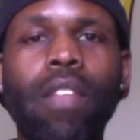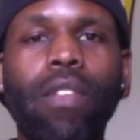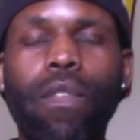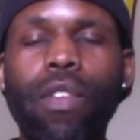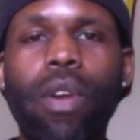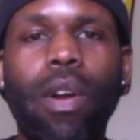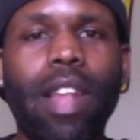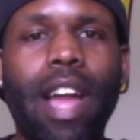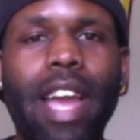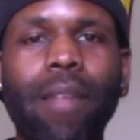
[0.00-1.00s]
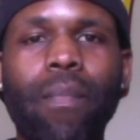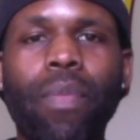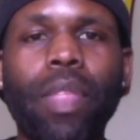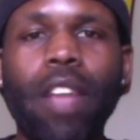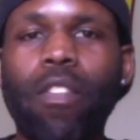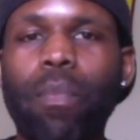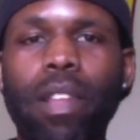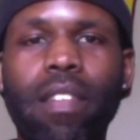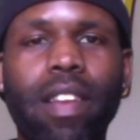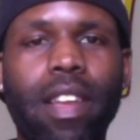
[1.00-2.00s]
So if you don't like
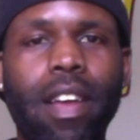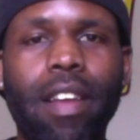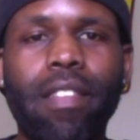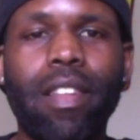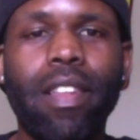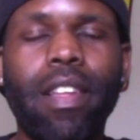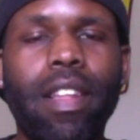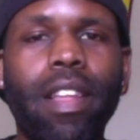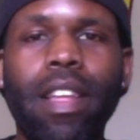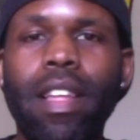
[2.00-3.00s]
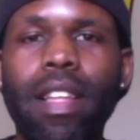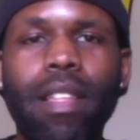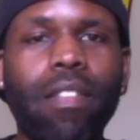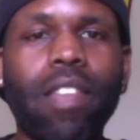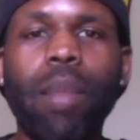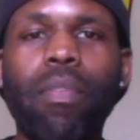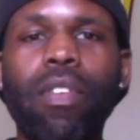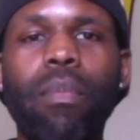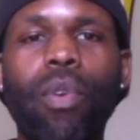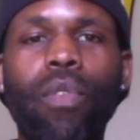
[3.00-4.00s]
explicit cussing, skip
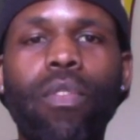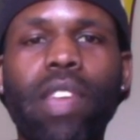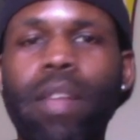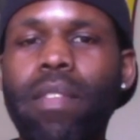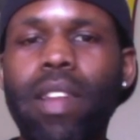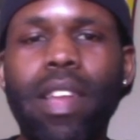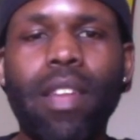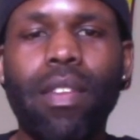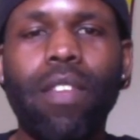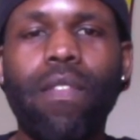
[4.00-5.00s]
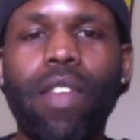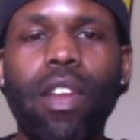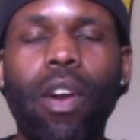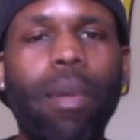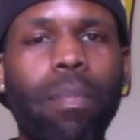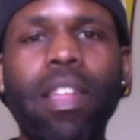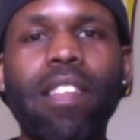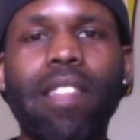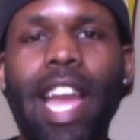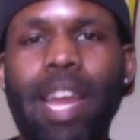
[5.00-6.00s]
to the move, skip to the end of this video, but
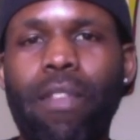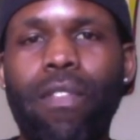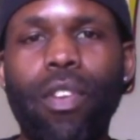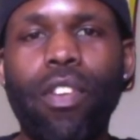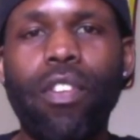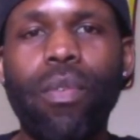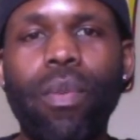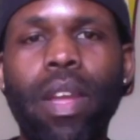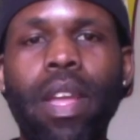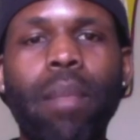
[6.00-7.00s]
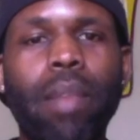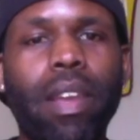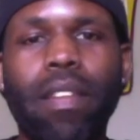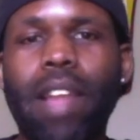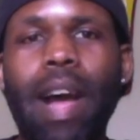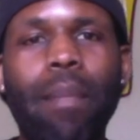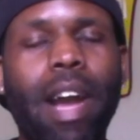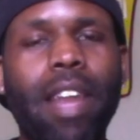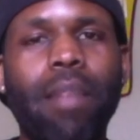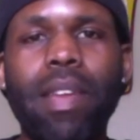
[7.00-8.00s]
please like it before you do because I'm
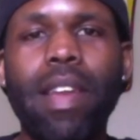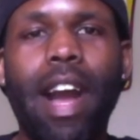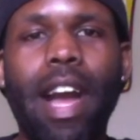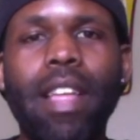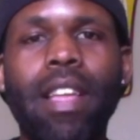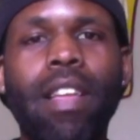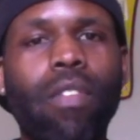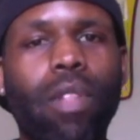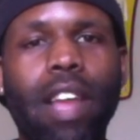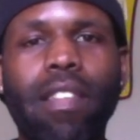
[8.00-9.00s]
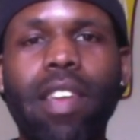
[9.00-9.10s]
about to be hot. So let's get